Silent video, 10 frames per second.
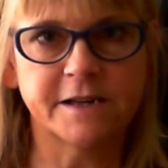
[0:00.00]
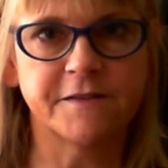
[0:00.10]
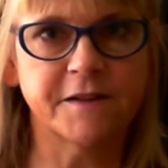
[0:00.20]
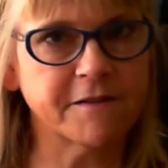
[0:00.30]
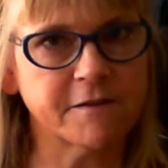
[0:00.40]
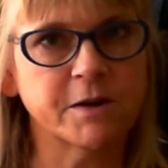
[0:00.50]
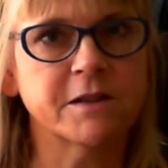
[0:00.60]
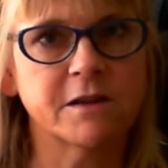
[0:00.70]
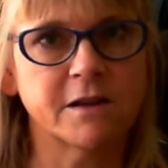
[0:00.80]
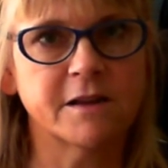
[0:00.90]
and this is
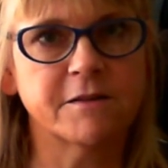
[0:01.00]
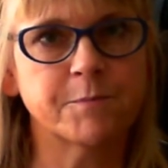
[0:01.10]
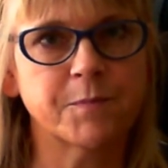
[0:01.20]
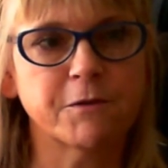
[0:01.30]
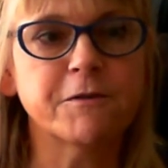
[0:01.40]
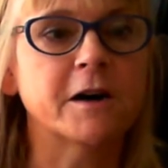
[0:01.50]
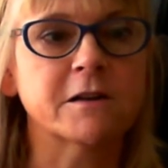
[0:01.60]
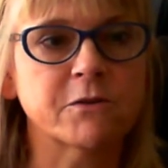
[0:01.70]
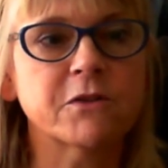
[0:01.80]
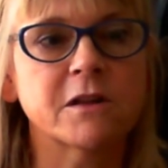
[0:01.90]
when the
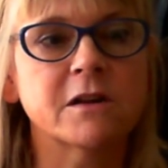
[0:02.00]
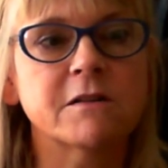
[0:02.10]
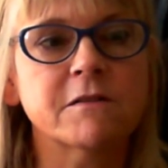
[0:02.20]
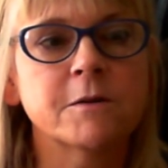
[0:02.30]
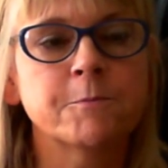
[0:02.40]
final third